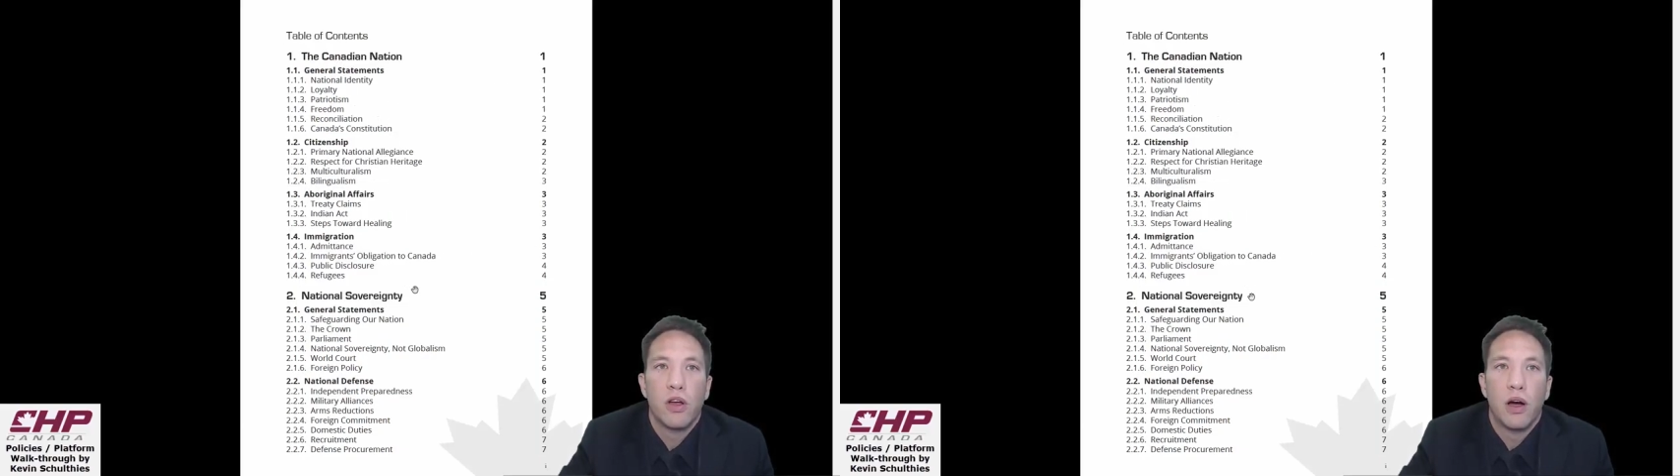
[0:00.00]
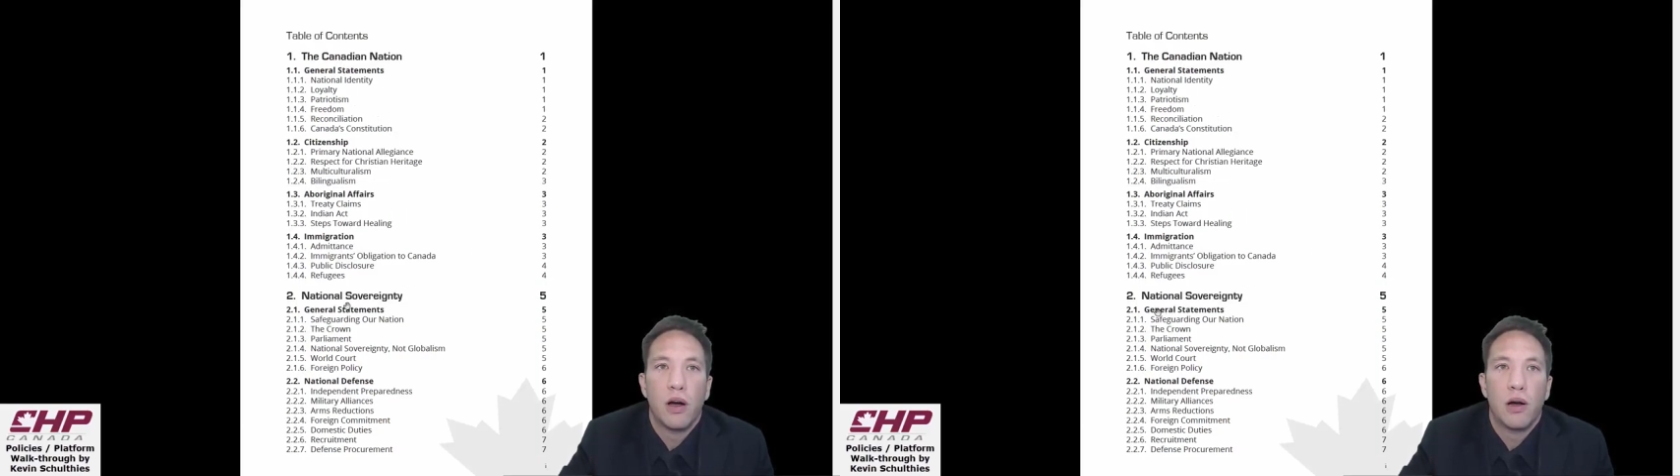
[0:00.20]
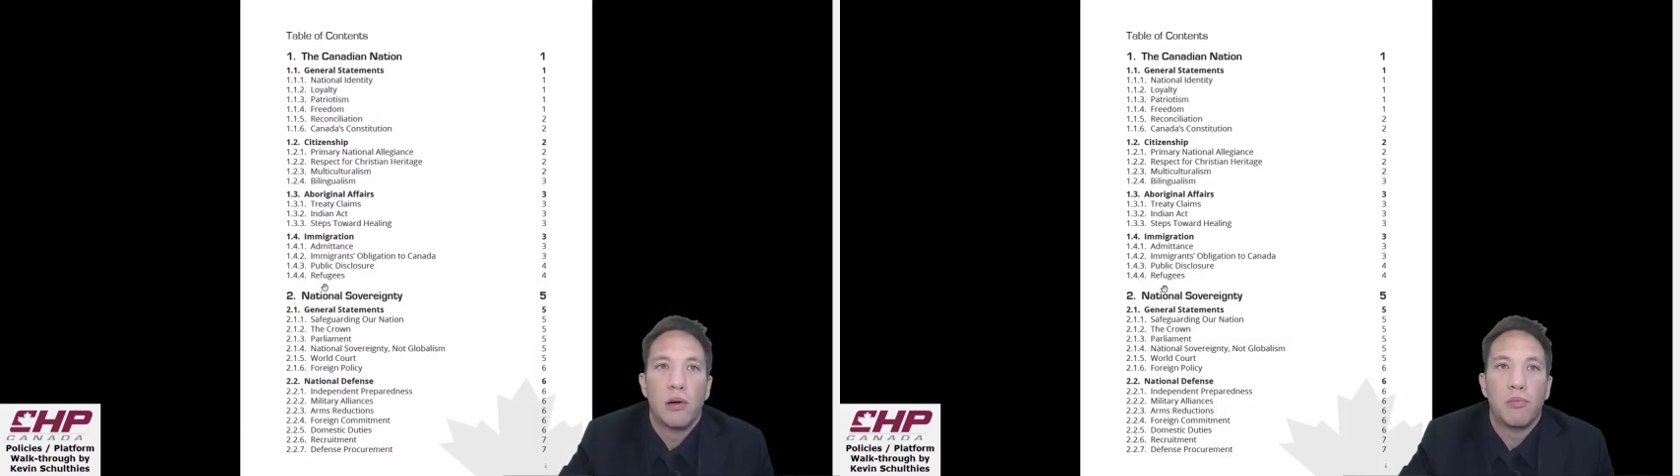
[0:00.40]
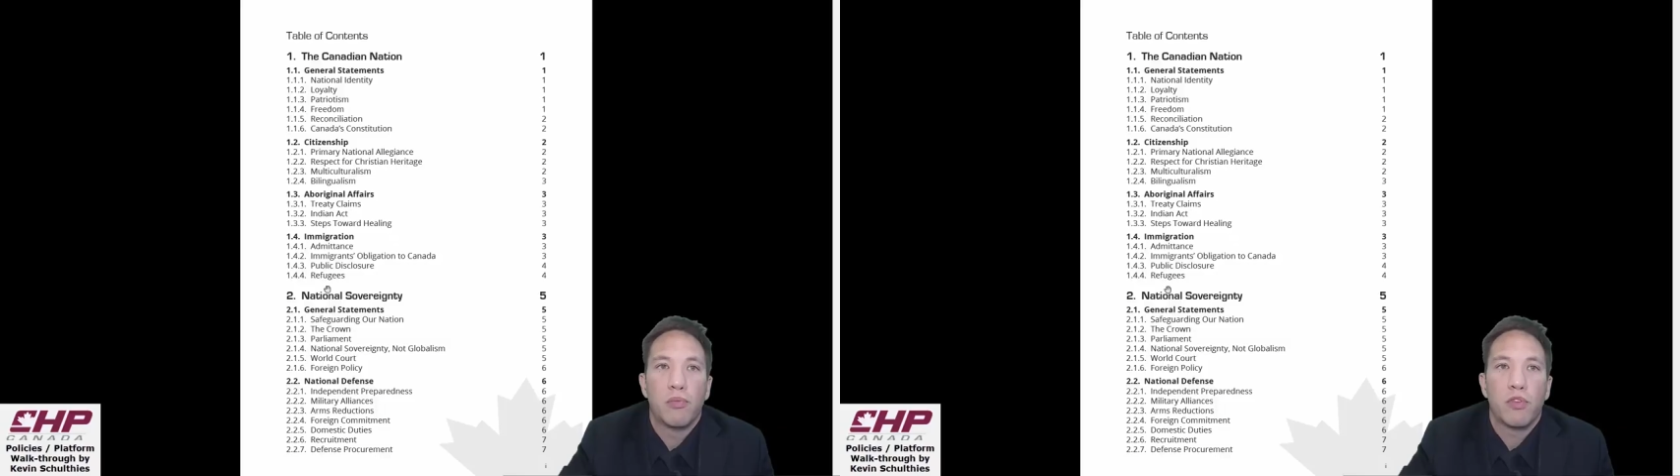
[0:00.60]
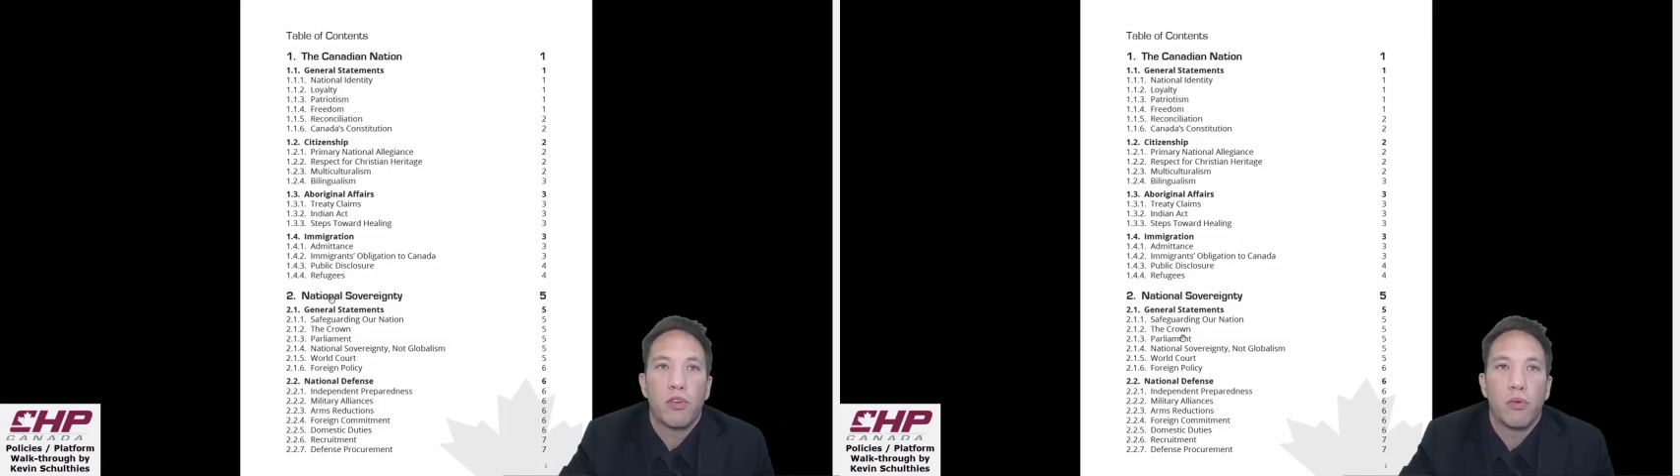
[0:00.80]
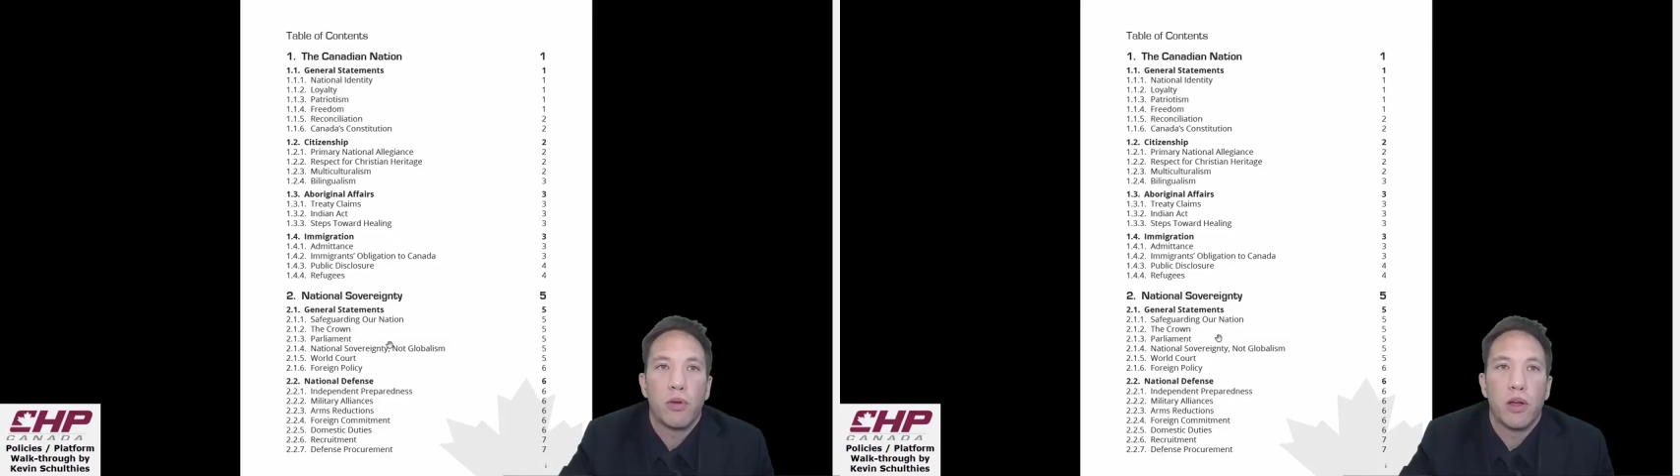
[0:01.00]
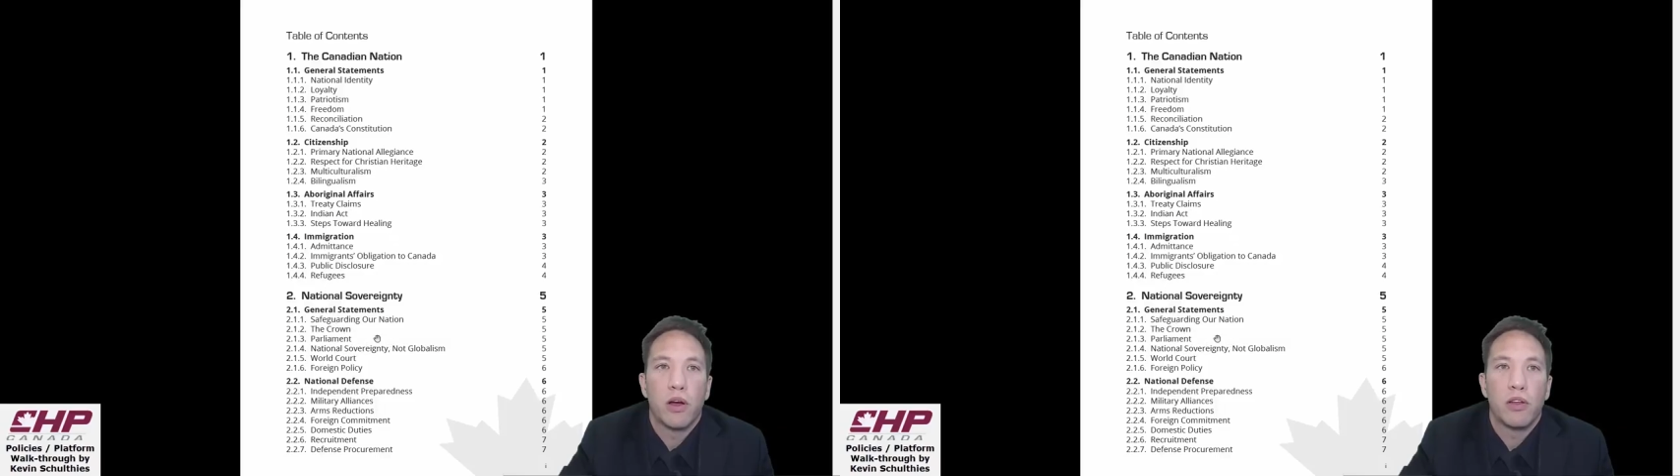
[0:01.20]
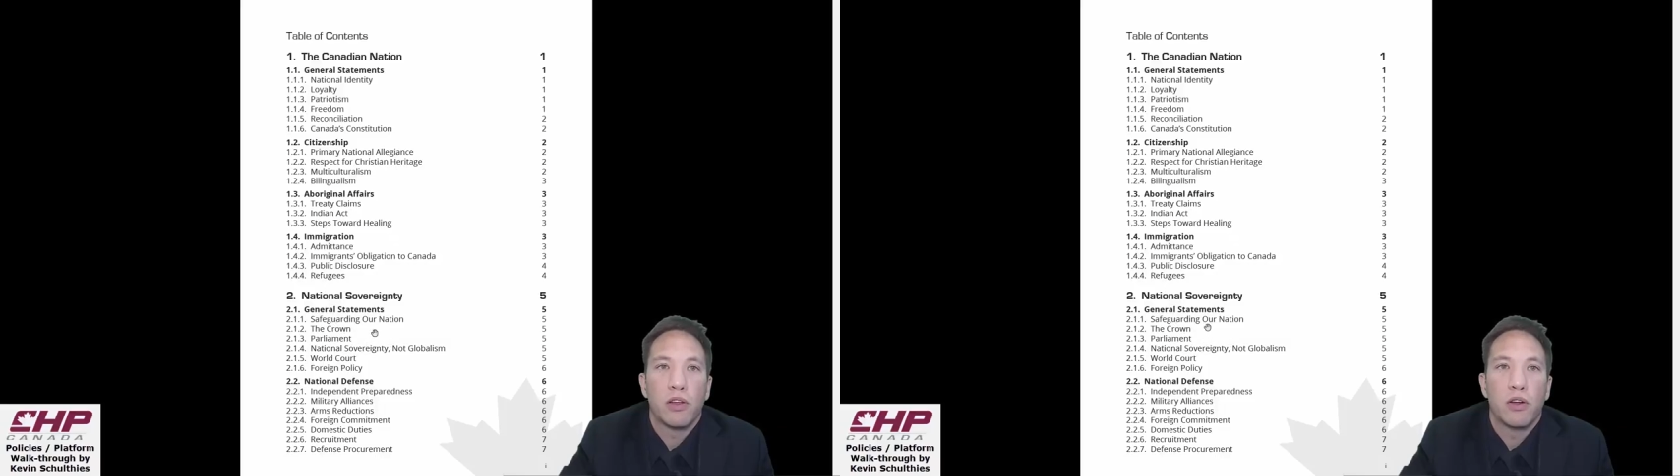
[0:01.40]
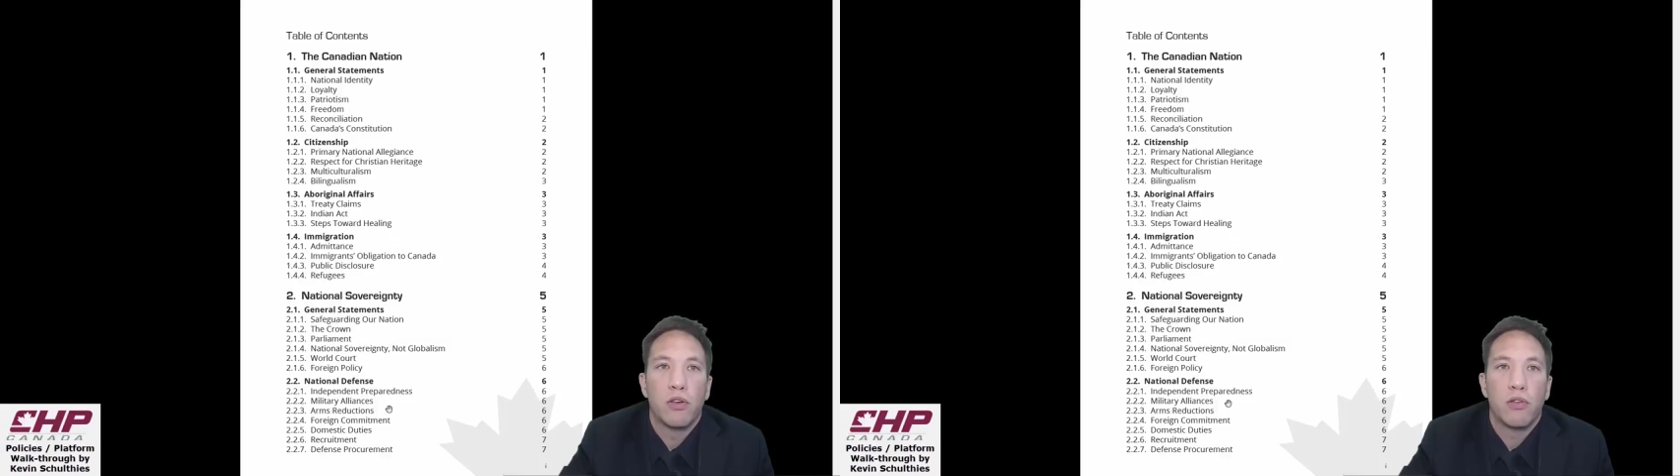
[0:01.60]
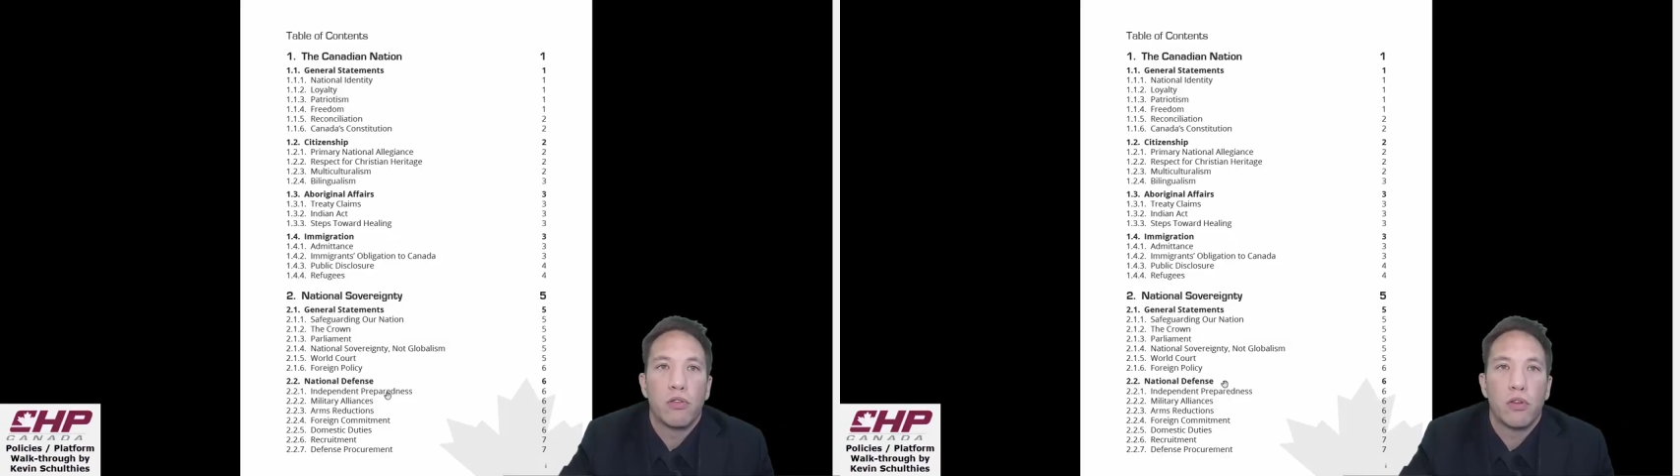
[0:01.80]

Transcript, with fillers: Um, so we got, you know,